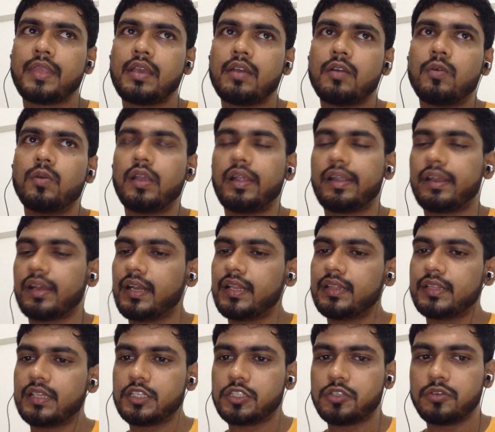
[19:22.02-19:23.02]
collateral
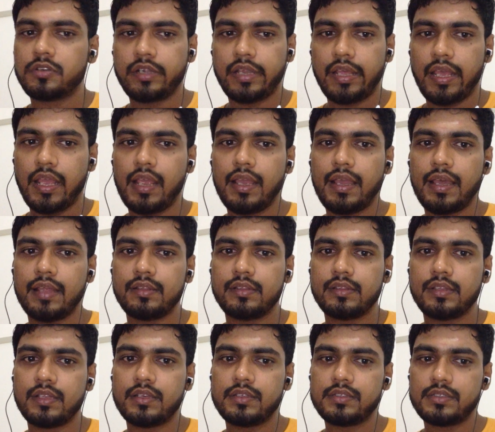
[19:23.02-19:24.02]
they should take,
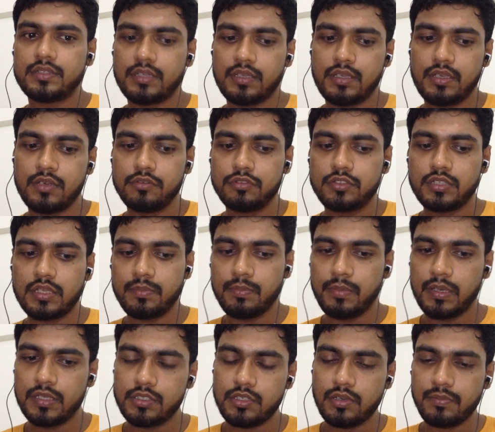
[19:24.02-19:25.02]
and there is huge
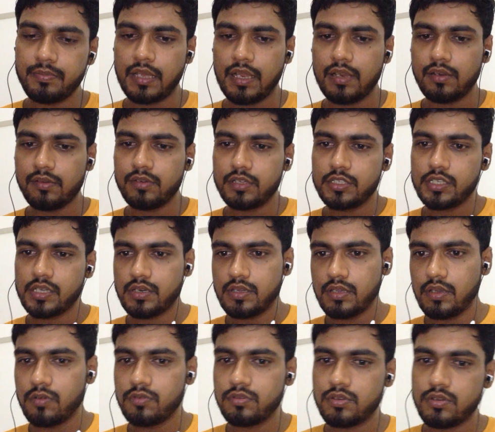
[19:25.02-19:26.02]
bunch of calculation
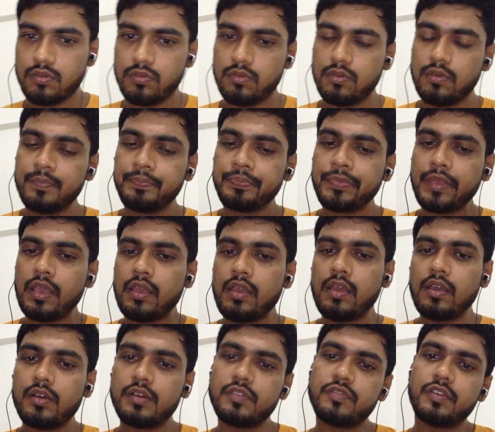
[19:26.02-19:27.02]
used to
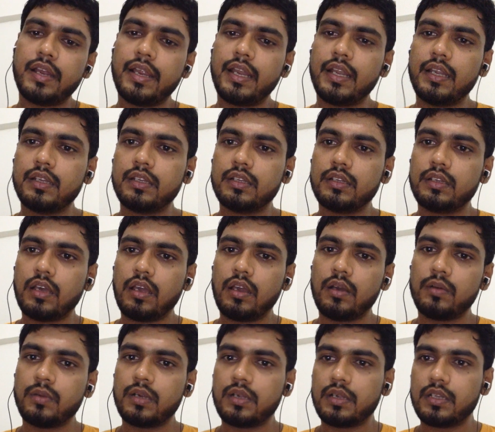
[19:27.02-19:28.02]
find
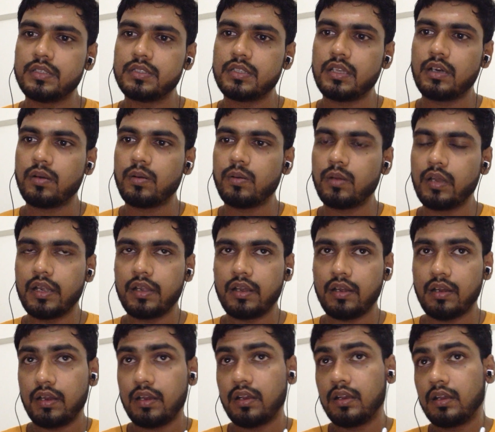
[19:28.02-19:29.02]
what is the
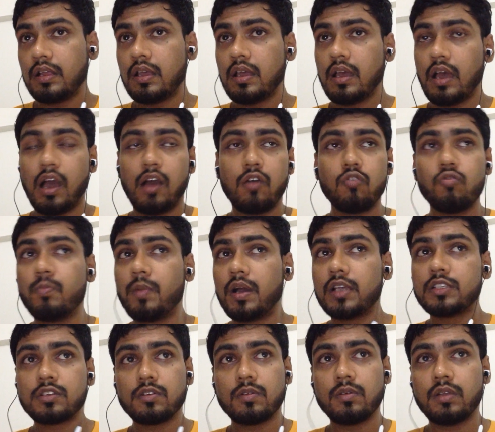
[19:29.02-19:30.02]
collateral, how
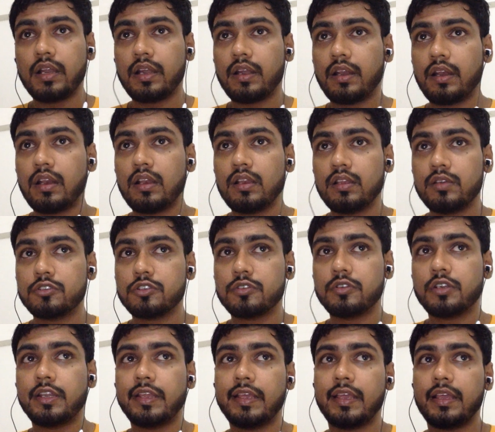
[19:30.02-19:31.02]
much collateral you
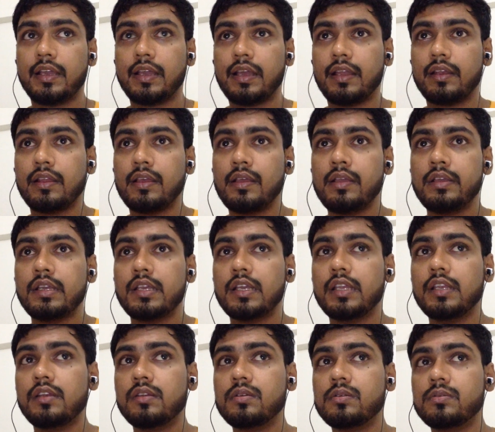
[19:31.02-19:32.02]
should take, and
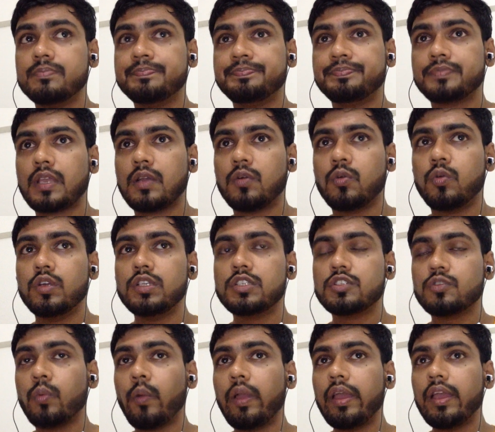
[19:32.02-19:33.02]
in which
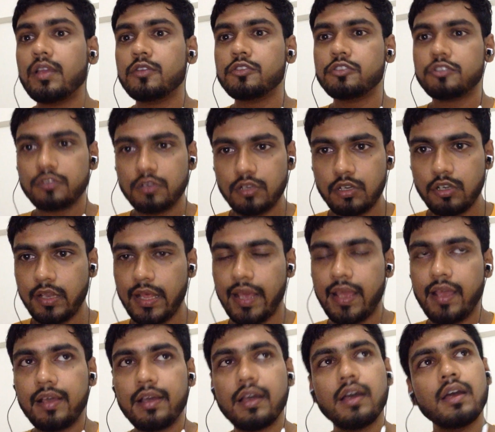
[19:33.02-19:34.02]
way you should take,